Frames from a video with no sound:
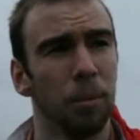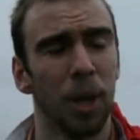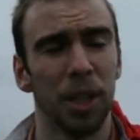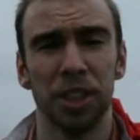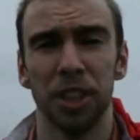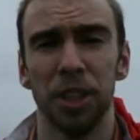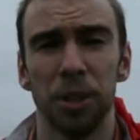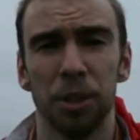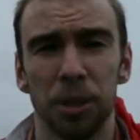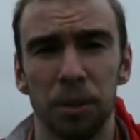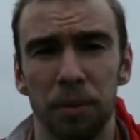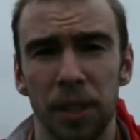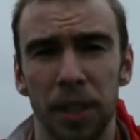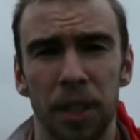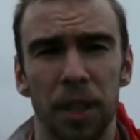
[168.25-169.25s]
Watching
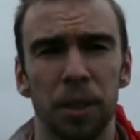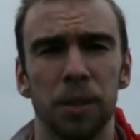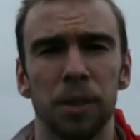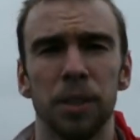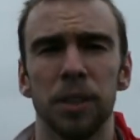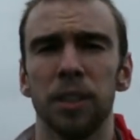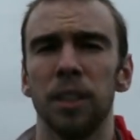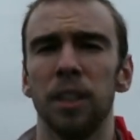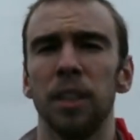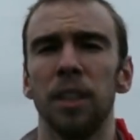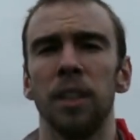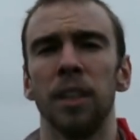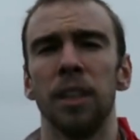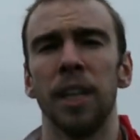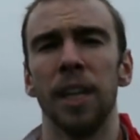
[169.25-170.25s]
YouTube videos,
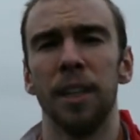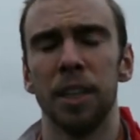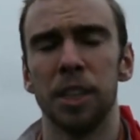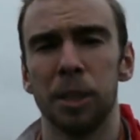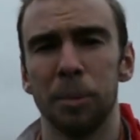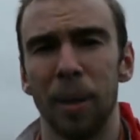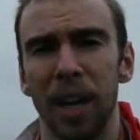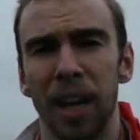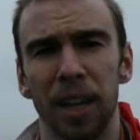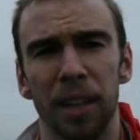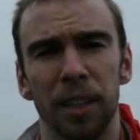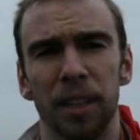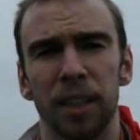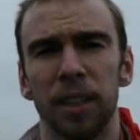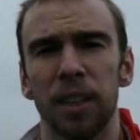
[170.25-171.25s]
getting
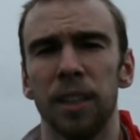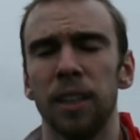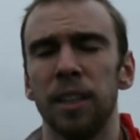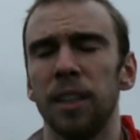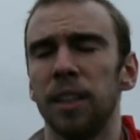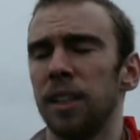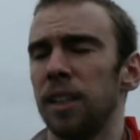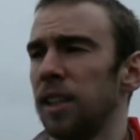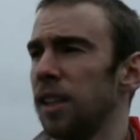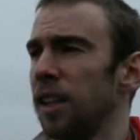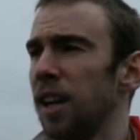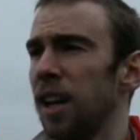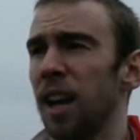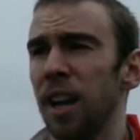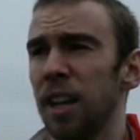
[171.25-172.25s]
inspired.
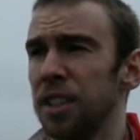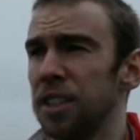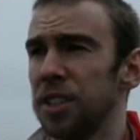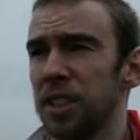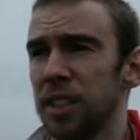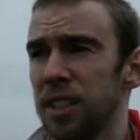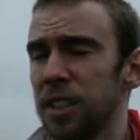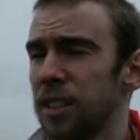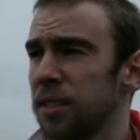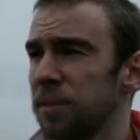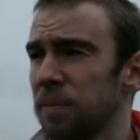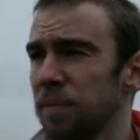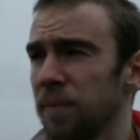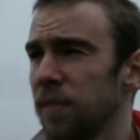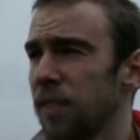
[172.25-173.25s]
It's just,
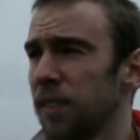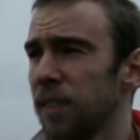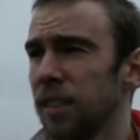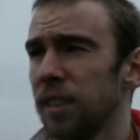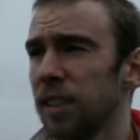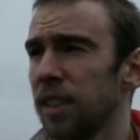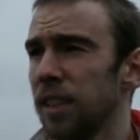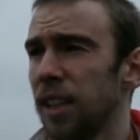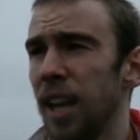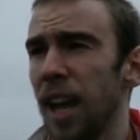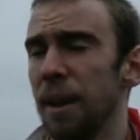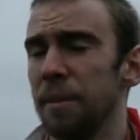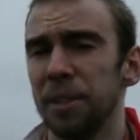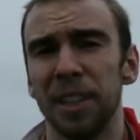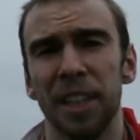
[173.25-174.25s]

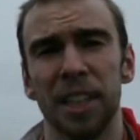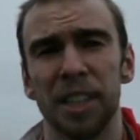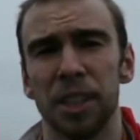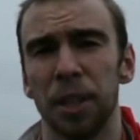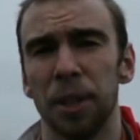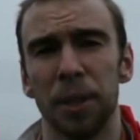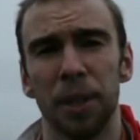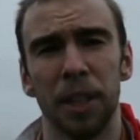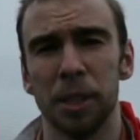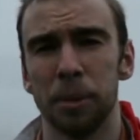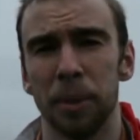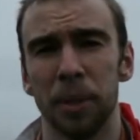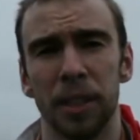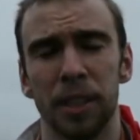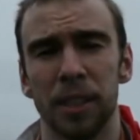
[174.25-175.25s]
everything is a learning
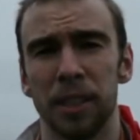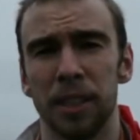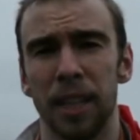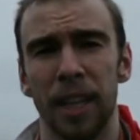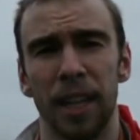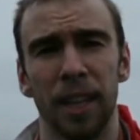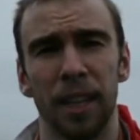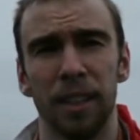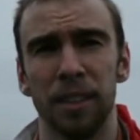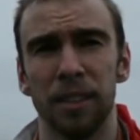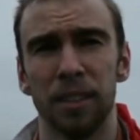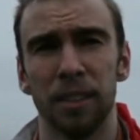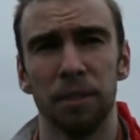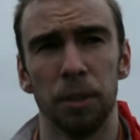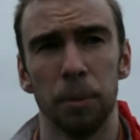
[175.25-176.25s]
experience. And
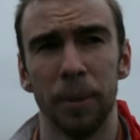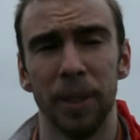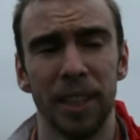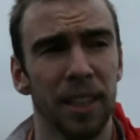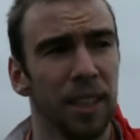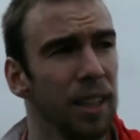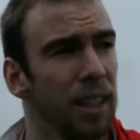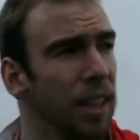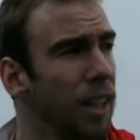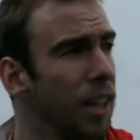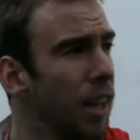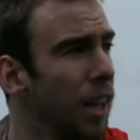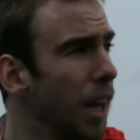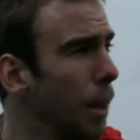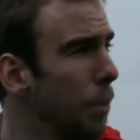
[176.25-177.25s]
for me,
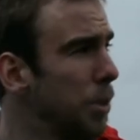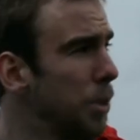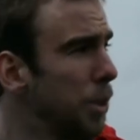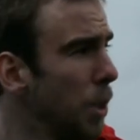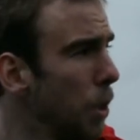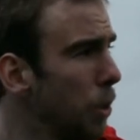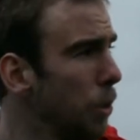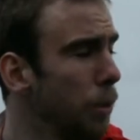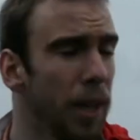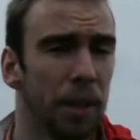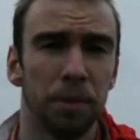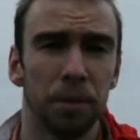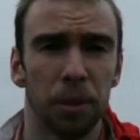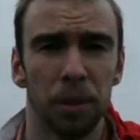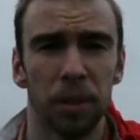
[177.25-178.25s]
I'm so
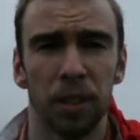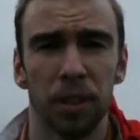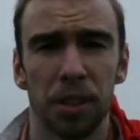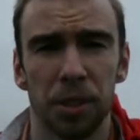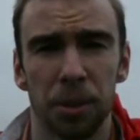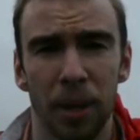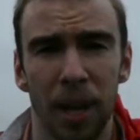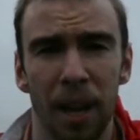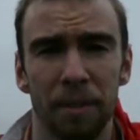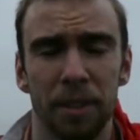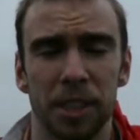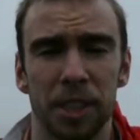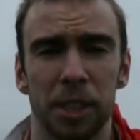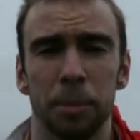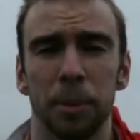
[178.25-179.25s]
grateful to have
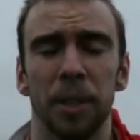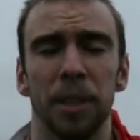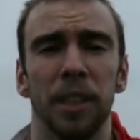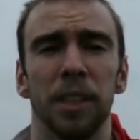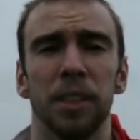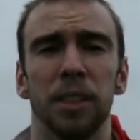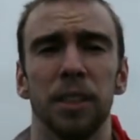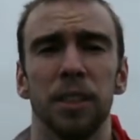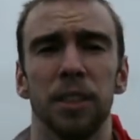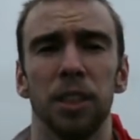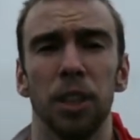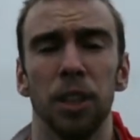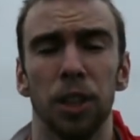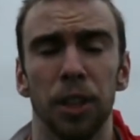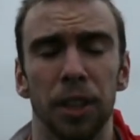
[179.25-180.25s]
this experience,
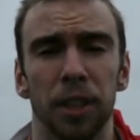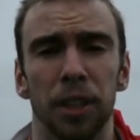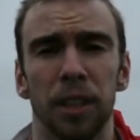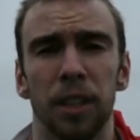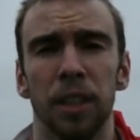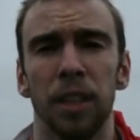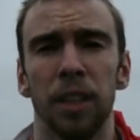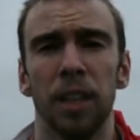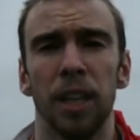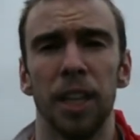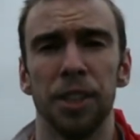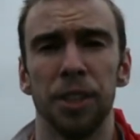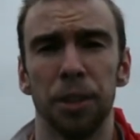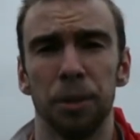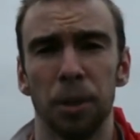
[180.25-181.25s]
to learn,
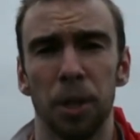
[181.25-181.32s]
to